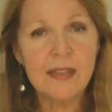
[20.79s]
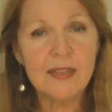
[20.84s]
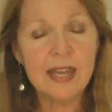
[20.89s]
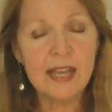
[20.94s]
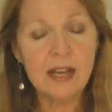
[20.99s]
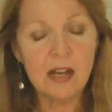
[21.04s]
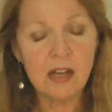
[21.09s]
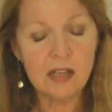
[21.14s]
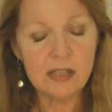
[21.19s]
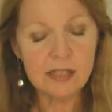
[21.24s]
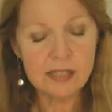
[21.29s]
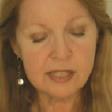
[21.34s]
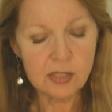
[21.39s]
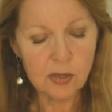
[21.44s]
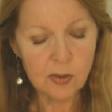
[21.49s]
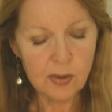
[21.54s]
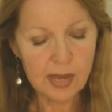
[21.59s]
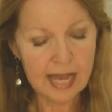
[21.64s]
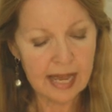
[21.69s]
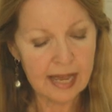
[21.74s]
They
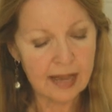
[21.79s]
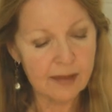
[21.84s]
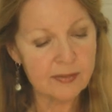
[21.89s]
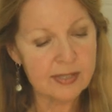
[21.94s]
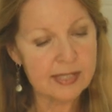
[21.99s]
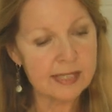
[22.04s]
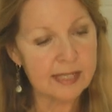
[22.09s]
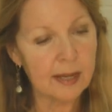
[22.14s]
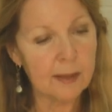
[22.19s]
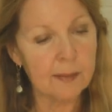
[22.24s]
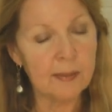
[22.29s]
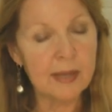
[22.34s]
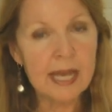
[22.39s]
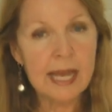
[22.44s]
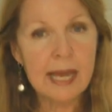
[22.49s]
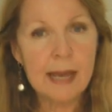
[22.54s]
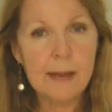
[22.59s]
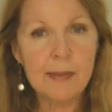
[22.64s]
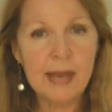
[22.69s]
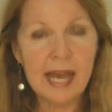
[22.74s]
also have some
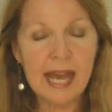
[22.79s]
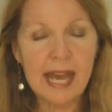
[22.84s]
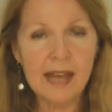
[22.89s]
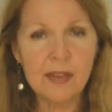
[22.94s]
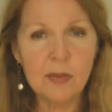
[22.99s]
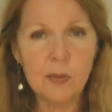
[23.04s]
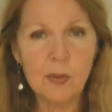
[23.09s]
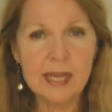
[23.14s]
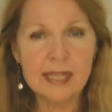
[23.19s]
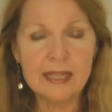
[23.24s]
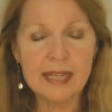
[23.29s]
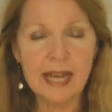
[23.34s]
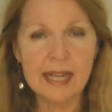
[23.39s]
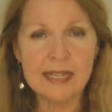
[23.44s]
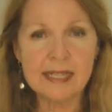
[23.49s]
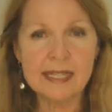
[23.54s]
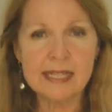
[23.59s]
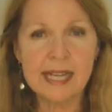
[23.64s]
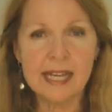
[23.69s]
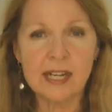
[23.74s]
pathway
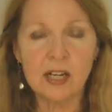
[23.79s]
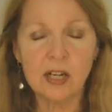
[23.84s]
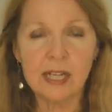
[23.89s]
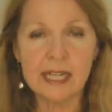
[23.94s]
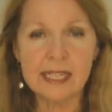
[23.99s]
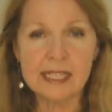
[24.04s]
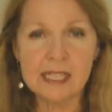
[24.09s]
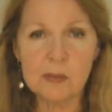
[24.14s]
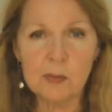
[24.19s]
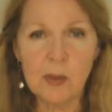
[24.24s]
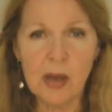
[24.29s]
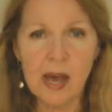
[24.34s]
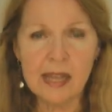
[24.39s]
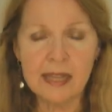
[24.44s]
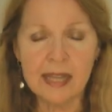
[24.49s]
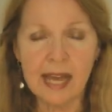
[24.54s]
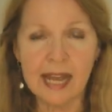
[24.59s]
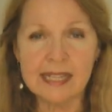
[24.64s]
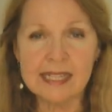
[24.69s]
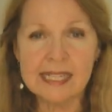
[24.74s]
lights that are like
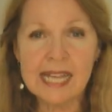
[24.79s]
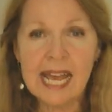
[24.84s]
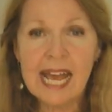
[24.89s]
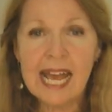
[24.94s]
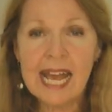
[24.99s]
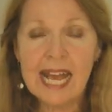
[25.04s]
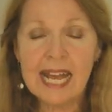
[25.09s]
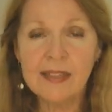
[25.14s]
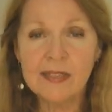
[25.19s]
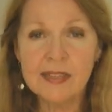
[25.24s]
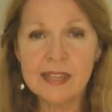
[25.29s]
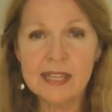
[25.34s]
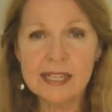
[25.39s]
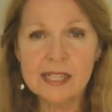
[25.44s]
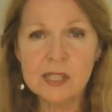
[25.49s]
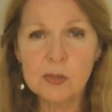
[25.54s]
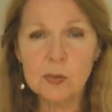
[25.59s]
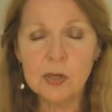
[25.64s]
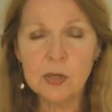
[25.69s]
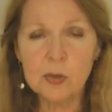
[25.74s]
spotlights, and
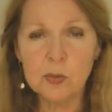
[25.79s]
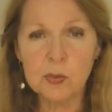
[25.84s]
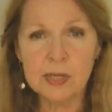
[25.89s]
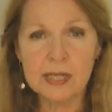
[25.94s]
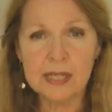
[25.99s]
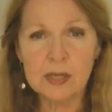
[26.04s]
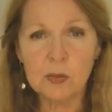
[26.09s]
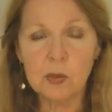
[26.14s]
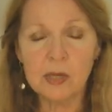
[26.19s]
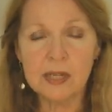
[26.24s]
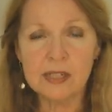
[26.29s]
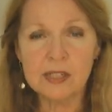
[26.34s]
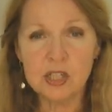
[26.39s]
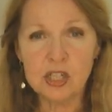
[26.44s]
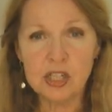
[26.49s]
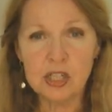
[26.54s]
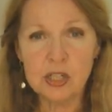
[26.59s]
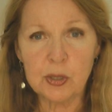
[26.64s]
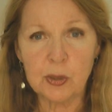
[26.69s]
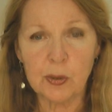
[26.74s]
these work really well
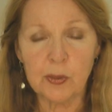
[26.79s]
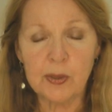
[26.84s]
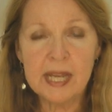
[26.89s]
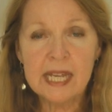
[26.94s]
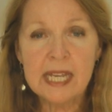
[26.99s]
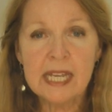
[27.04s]
too.